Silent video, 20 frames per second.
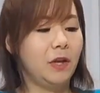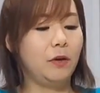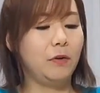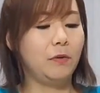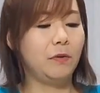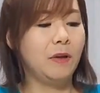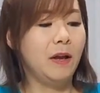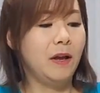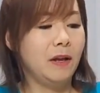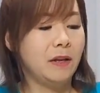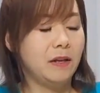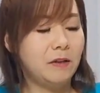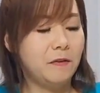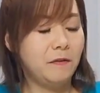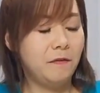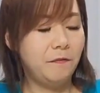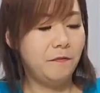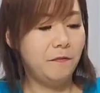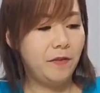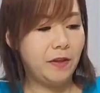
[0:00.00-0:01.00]
So
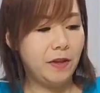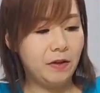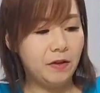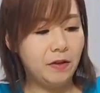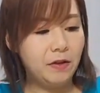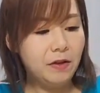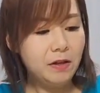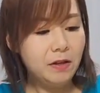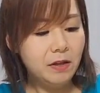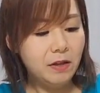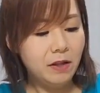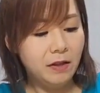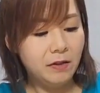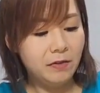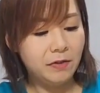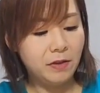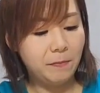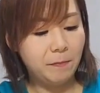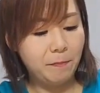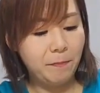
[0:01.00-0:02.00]
you fill
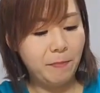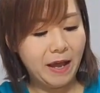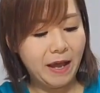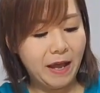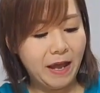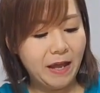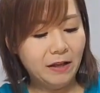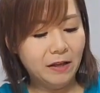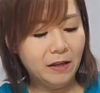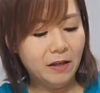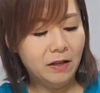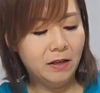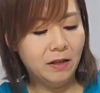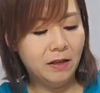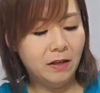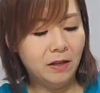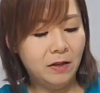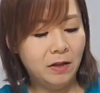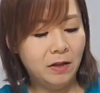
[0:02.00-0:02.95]
the bag